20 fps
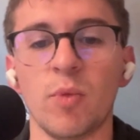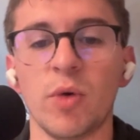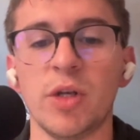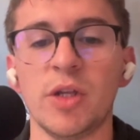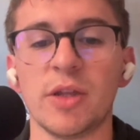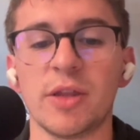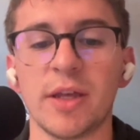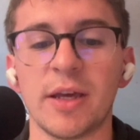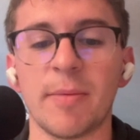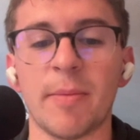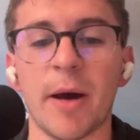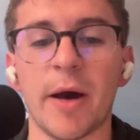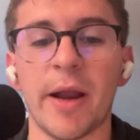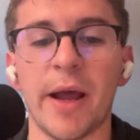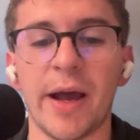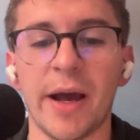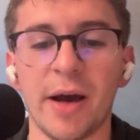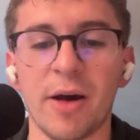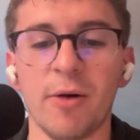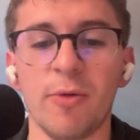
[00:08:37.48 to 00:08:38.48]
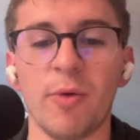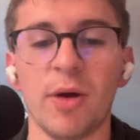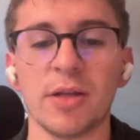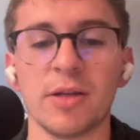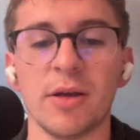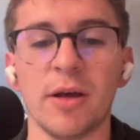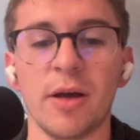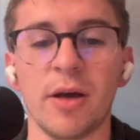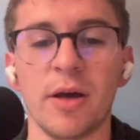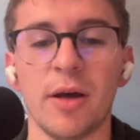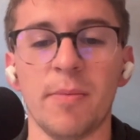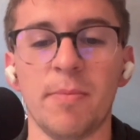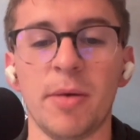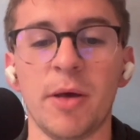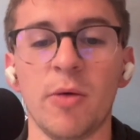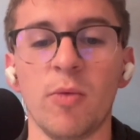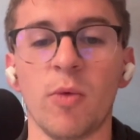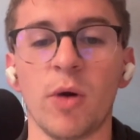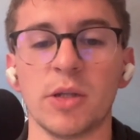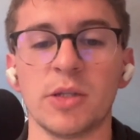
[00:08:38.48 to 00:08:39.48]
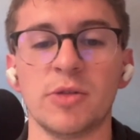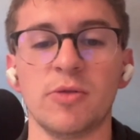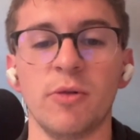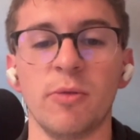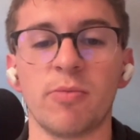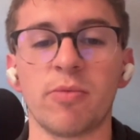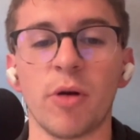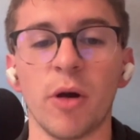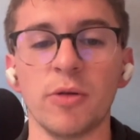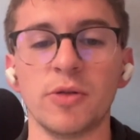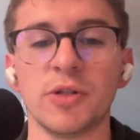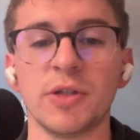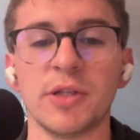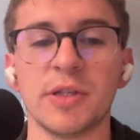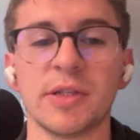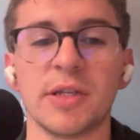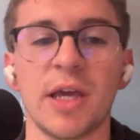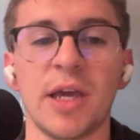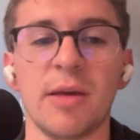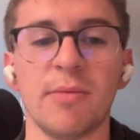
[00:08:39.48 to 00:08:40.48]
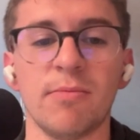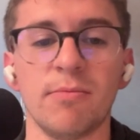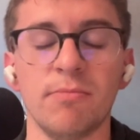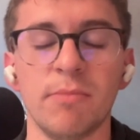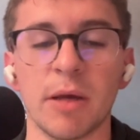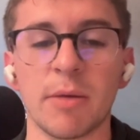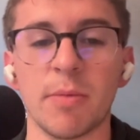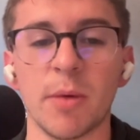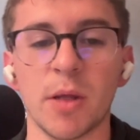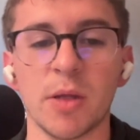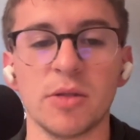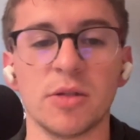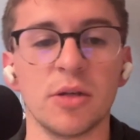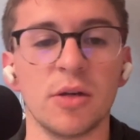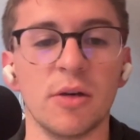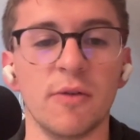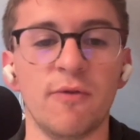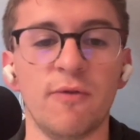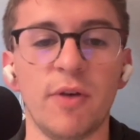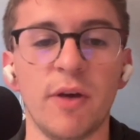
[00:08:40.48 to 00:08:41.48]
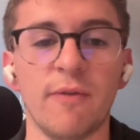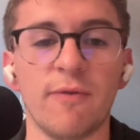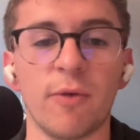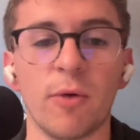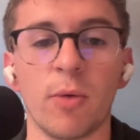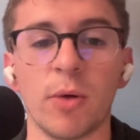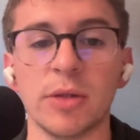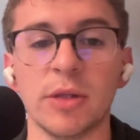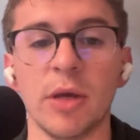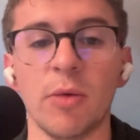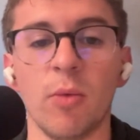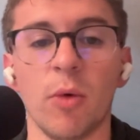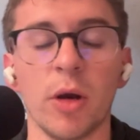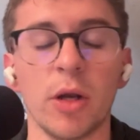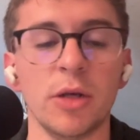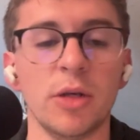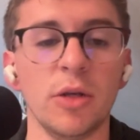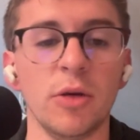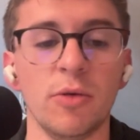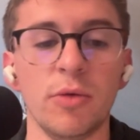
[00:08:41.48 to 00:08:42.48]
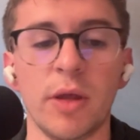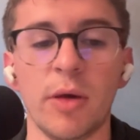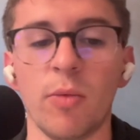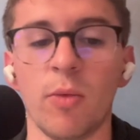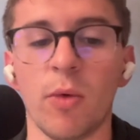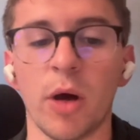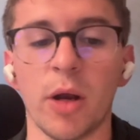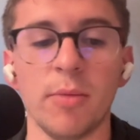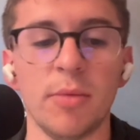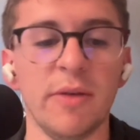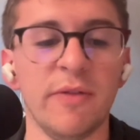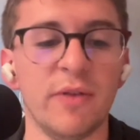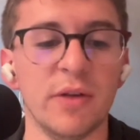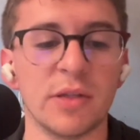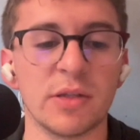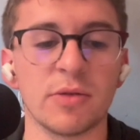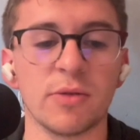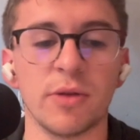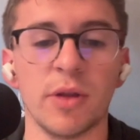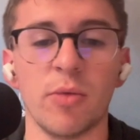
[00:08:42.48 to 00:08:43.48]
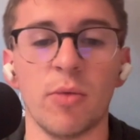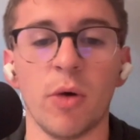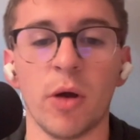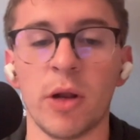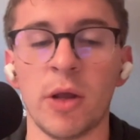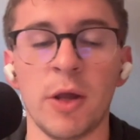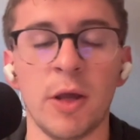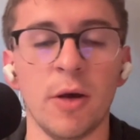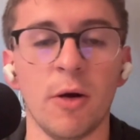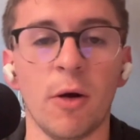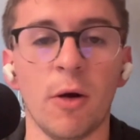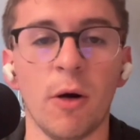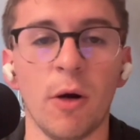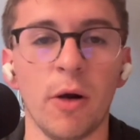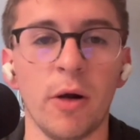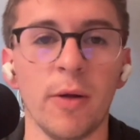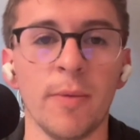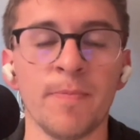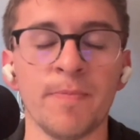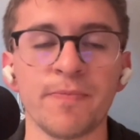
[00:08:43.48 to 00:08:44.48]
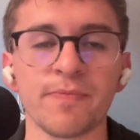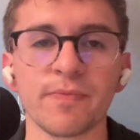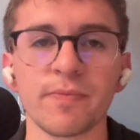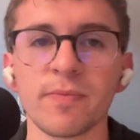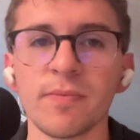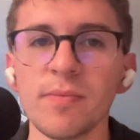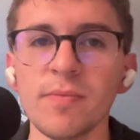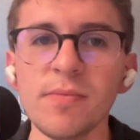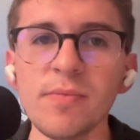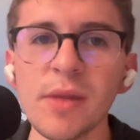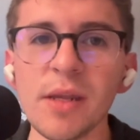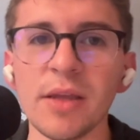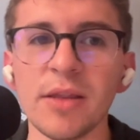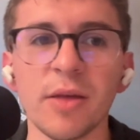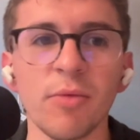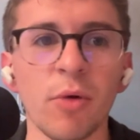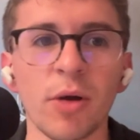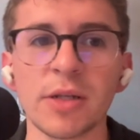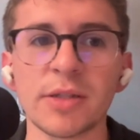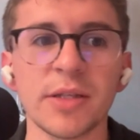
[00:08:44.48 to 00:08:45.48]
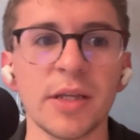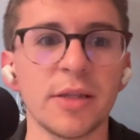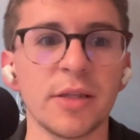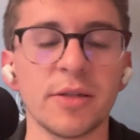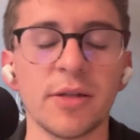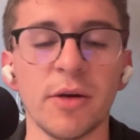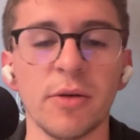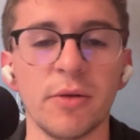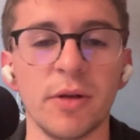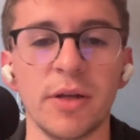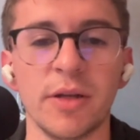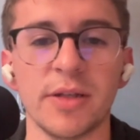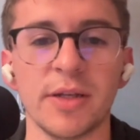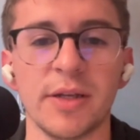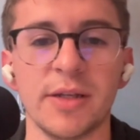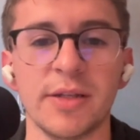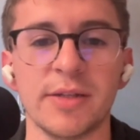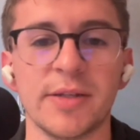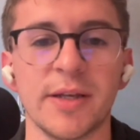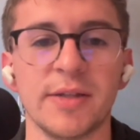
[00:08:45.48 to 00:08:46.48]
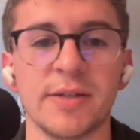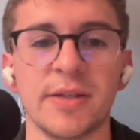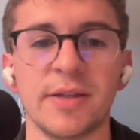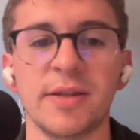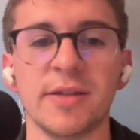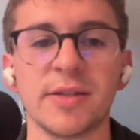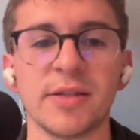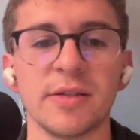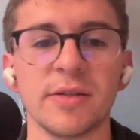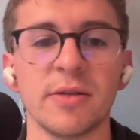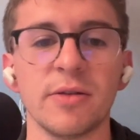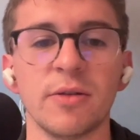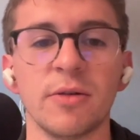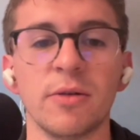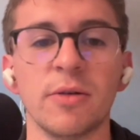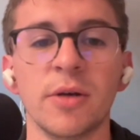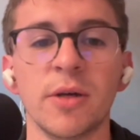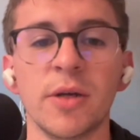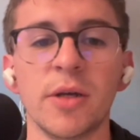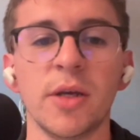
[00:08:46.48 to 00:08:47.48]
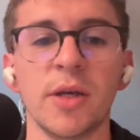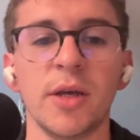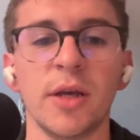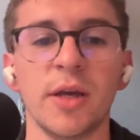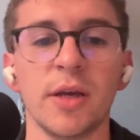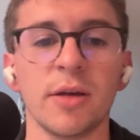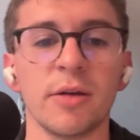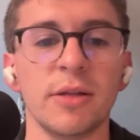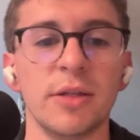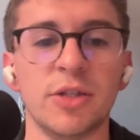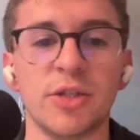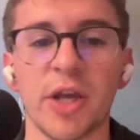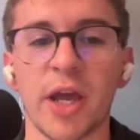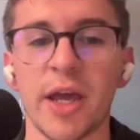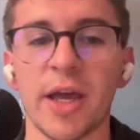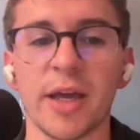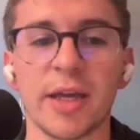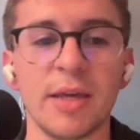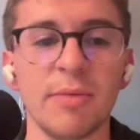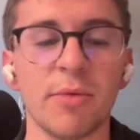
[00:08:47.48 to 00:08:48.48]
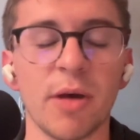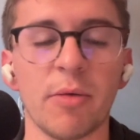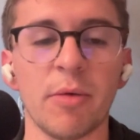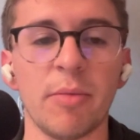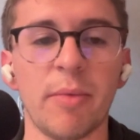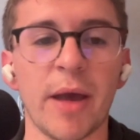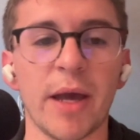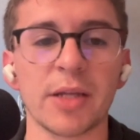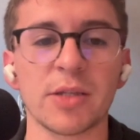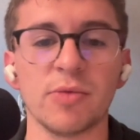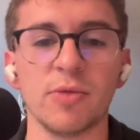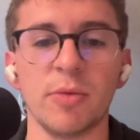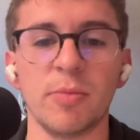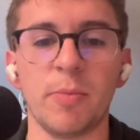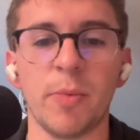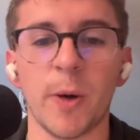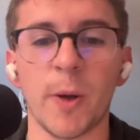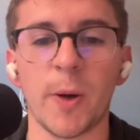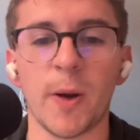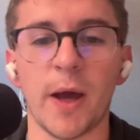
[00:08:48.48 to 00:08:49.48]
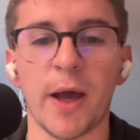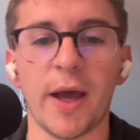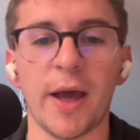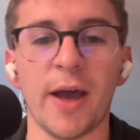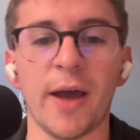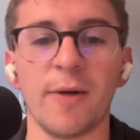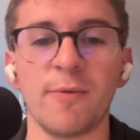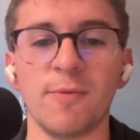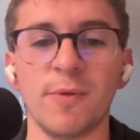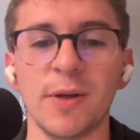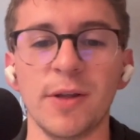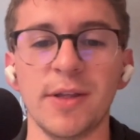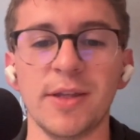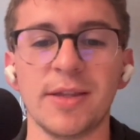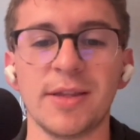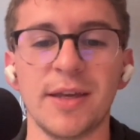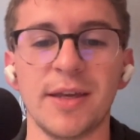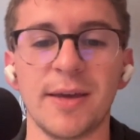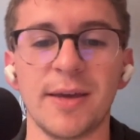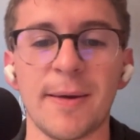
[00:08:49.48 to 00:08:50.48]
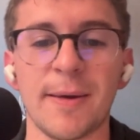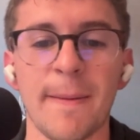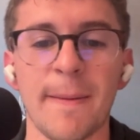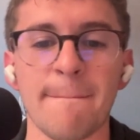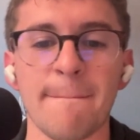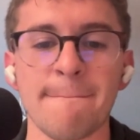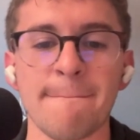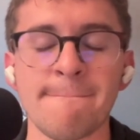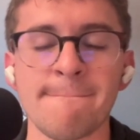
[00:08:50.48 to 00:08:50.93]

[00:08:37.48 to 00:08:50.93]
when you think about how what Pitt wants to approach this game, McMillan's a good fit for what they want to do. They want to be physical. They want to hit hard. They want to set the tone in a sense. And this is a little cliche, I keep coming back to it, but I really think